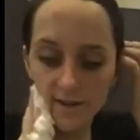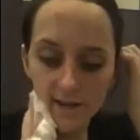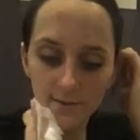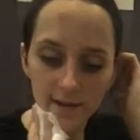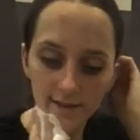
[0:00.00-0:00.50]

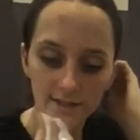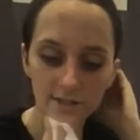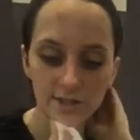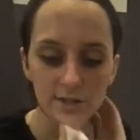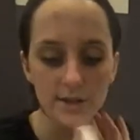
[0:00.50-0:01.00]
really well as a
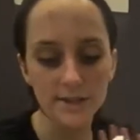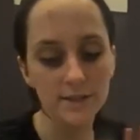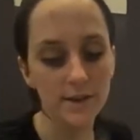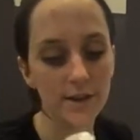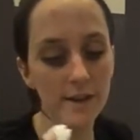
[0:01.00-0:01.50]
duo.
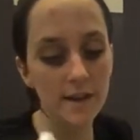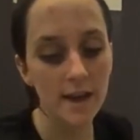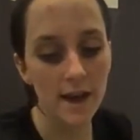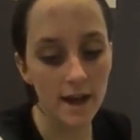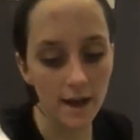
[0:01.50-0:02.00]
So
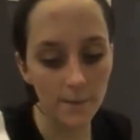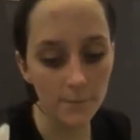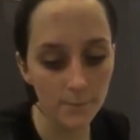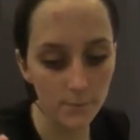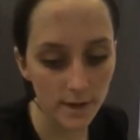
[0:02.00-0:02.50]

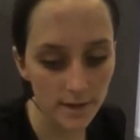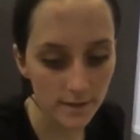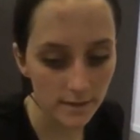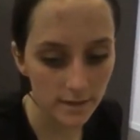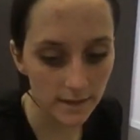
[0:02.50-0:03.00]
um, with
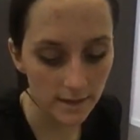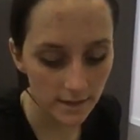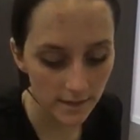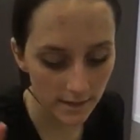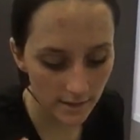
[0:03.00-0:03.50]

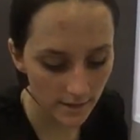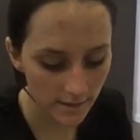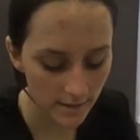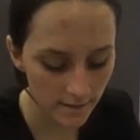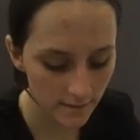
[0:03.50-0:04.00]
the,
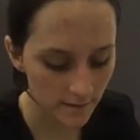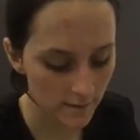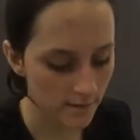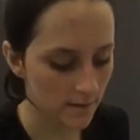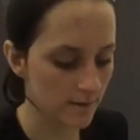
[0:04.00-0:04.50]

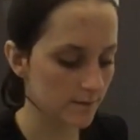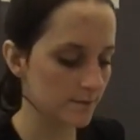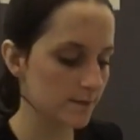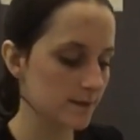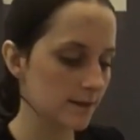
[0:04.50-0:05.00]

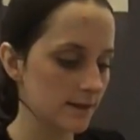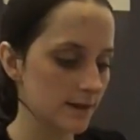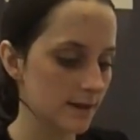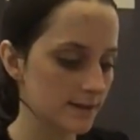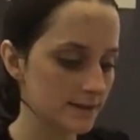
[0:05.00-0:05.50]
what,
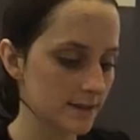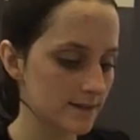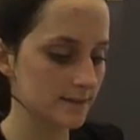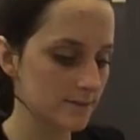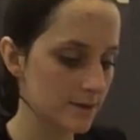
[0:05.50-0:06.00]
how do you say
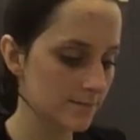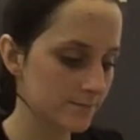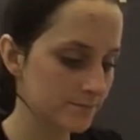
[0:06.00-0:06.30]
this one?